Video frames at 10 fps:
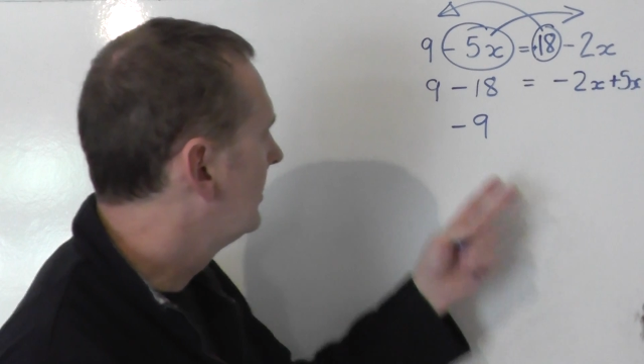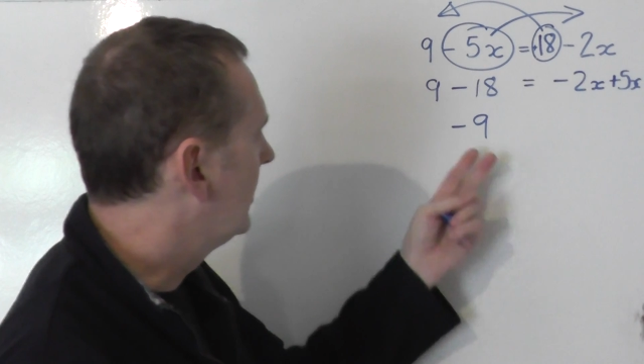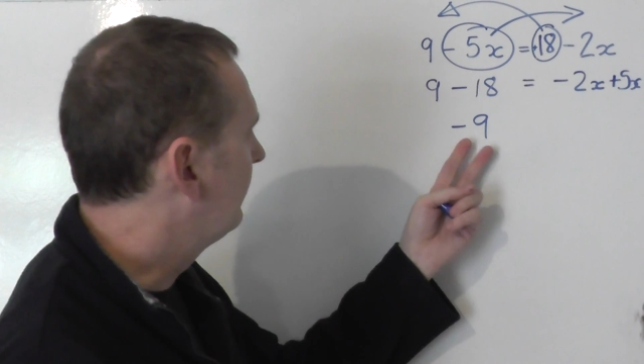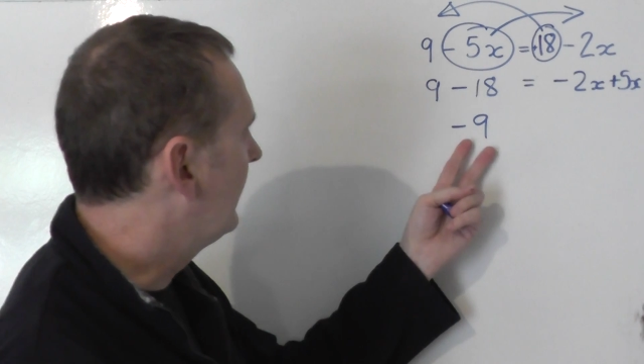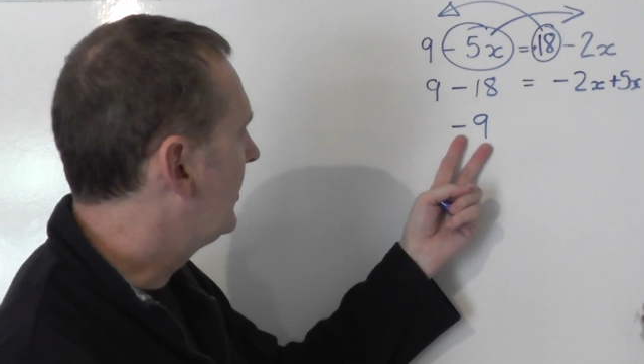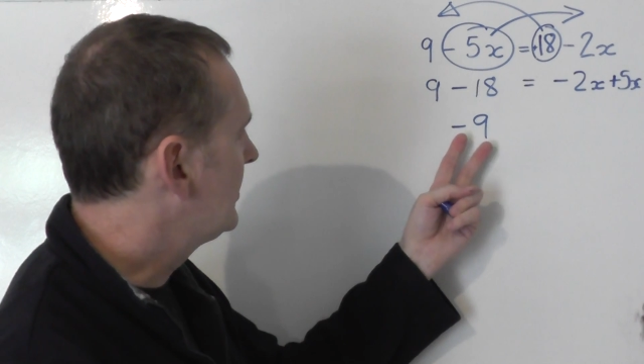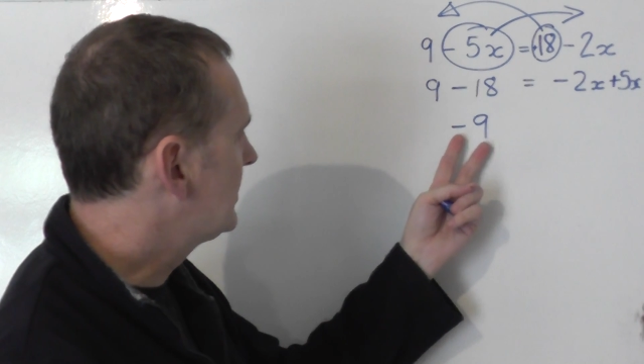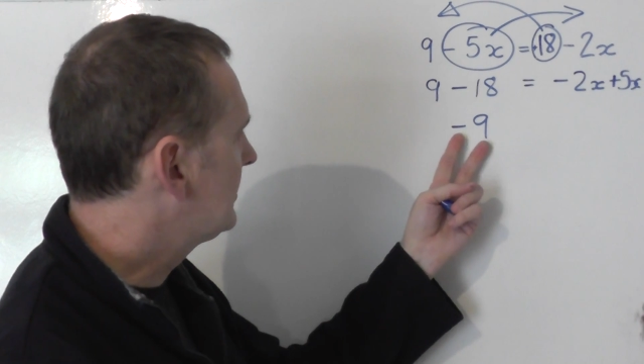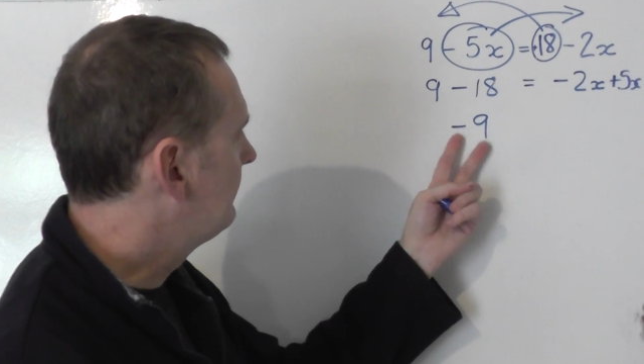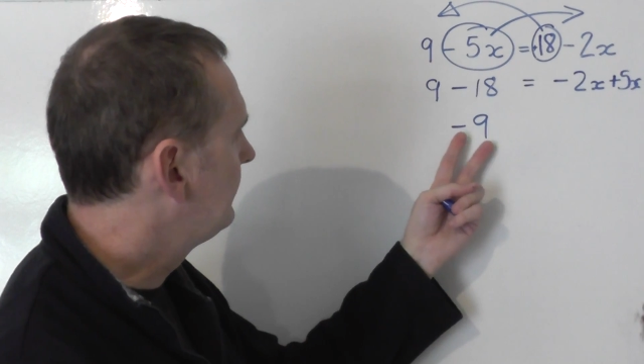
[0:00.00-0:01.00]
They
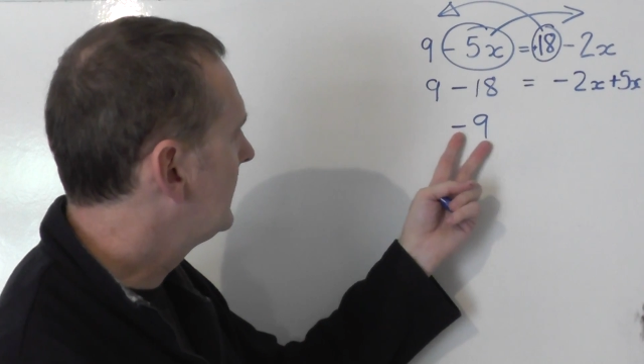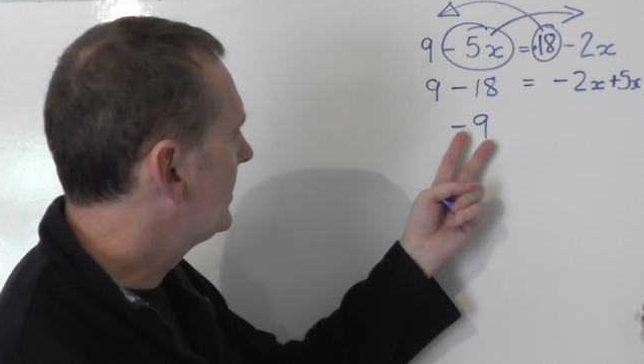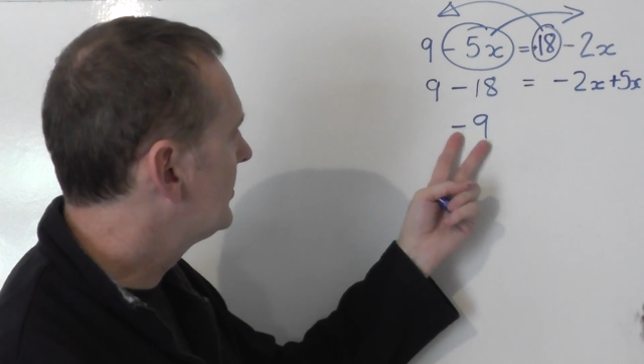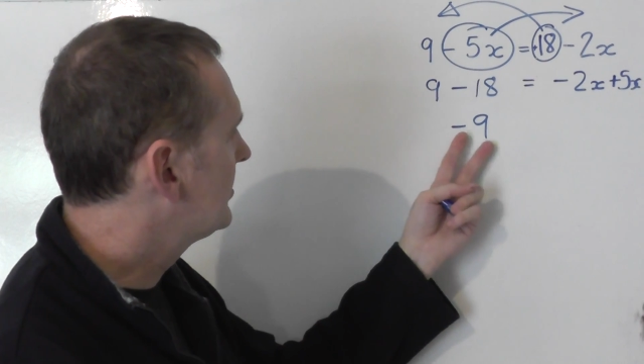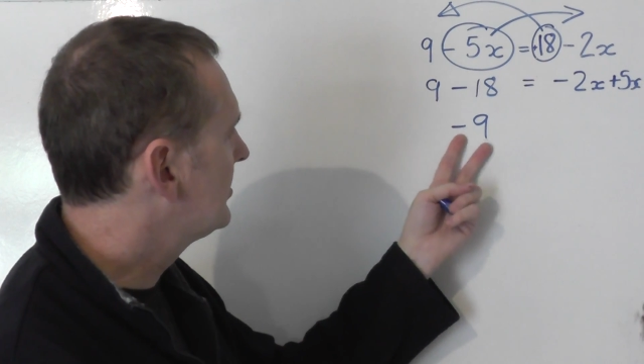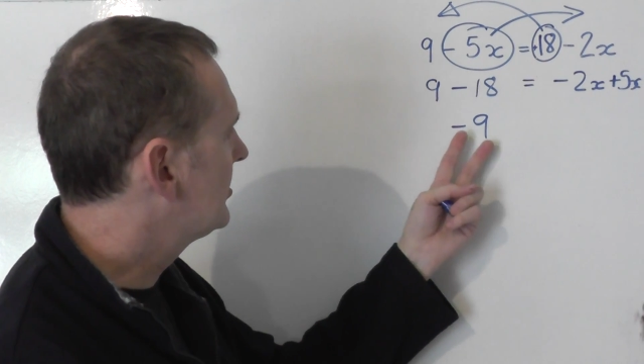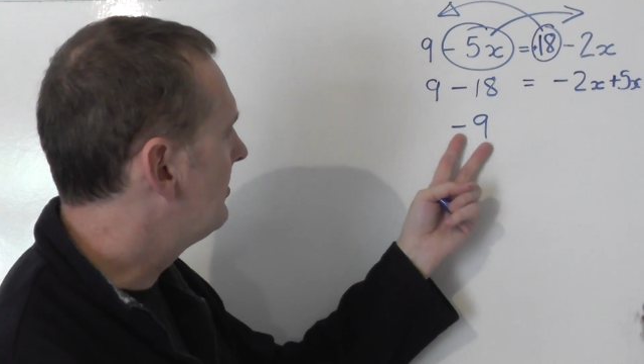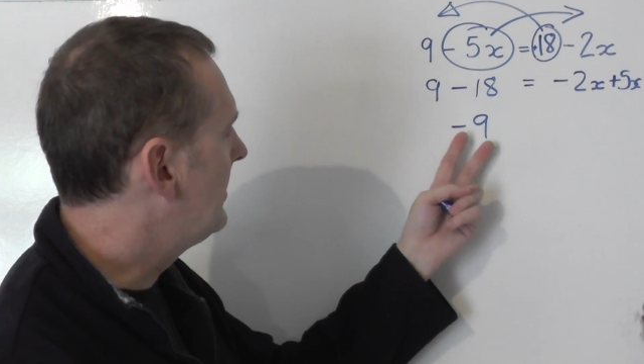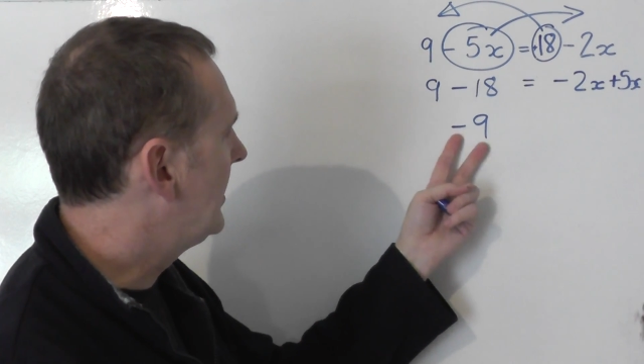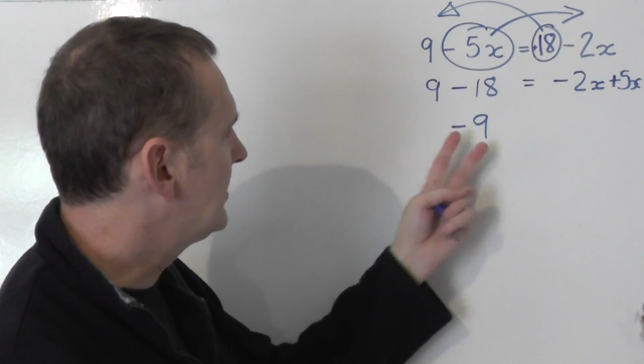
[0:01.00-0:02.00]
fight. So
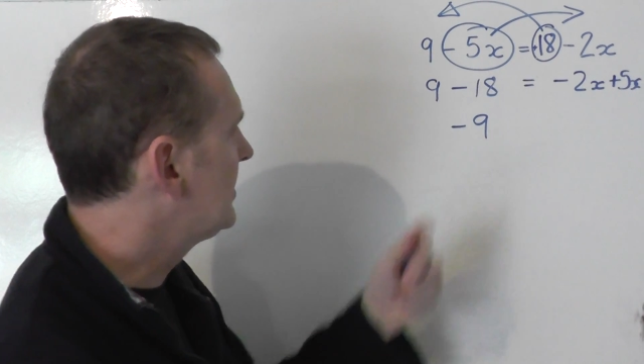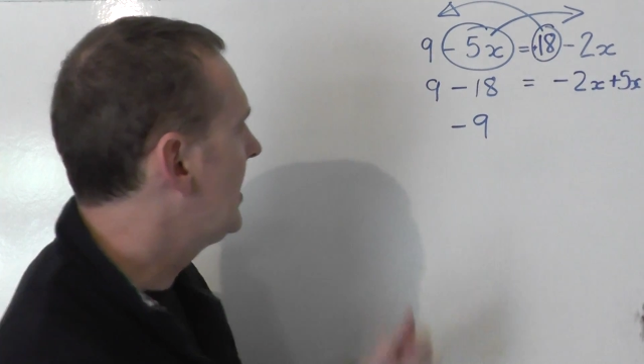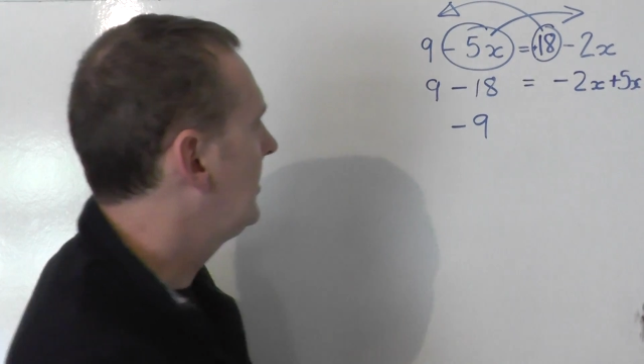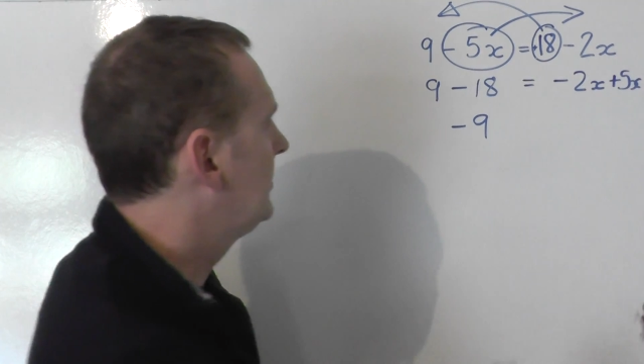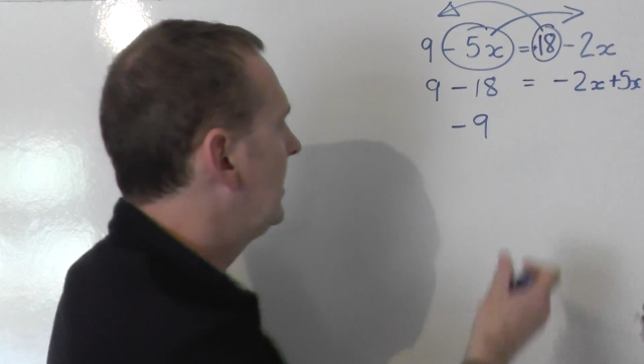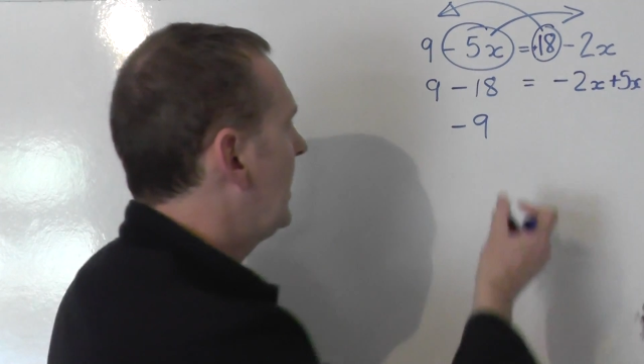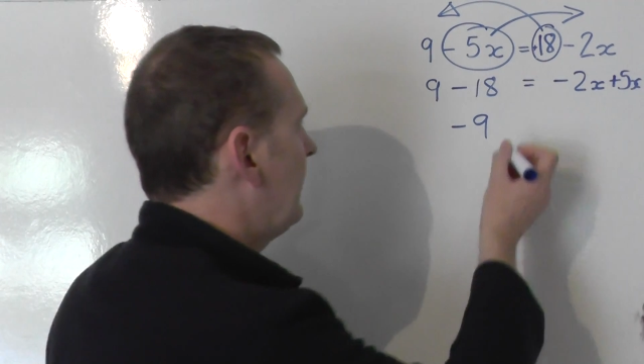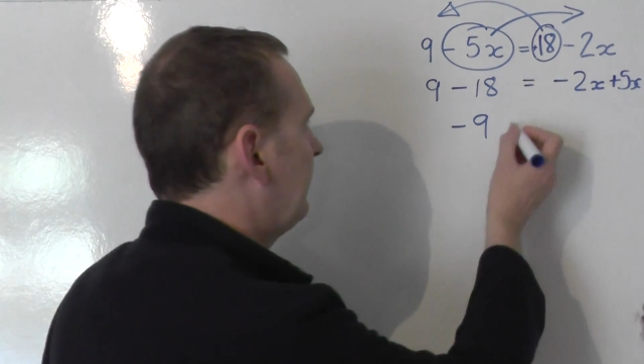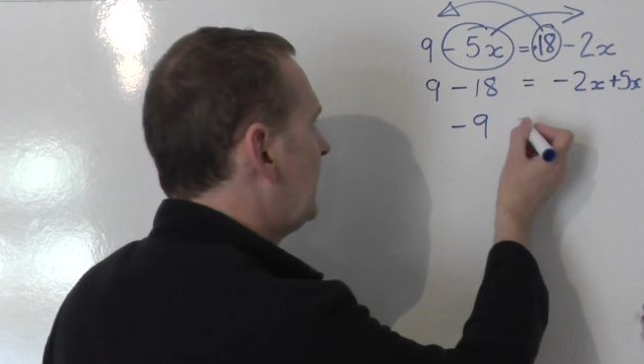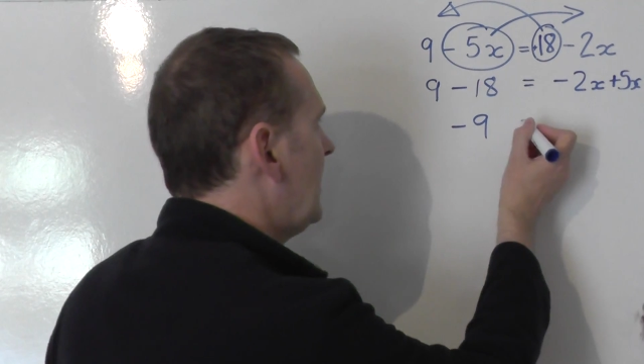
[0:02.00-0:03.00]
minus 9 on the
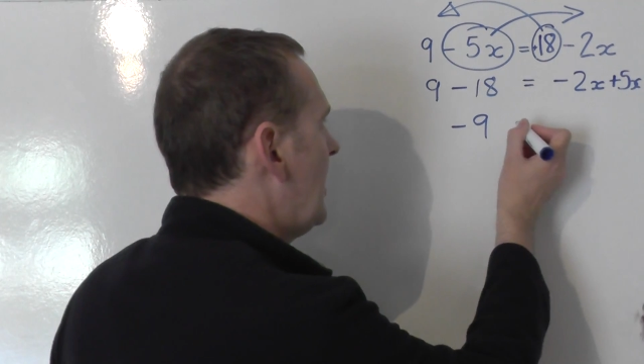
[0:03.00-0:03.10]
left